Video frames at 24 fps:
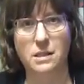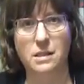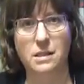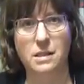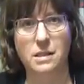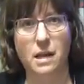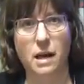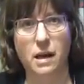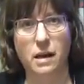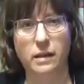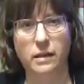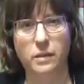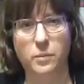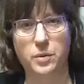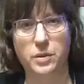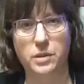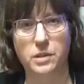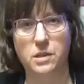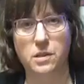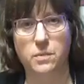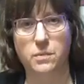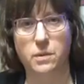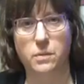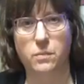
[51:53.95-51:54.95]
dying to put
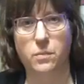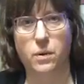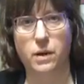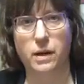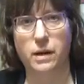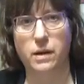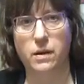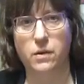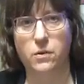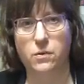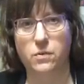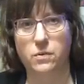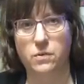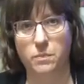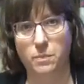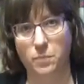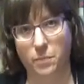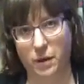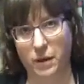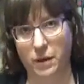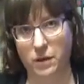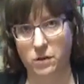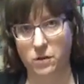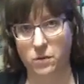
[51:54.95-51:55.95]
something
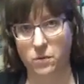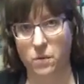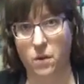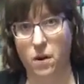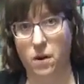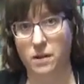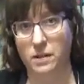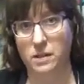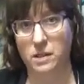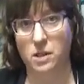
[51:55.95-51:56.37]
brand new on.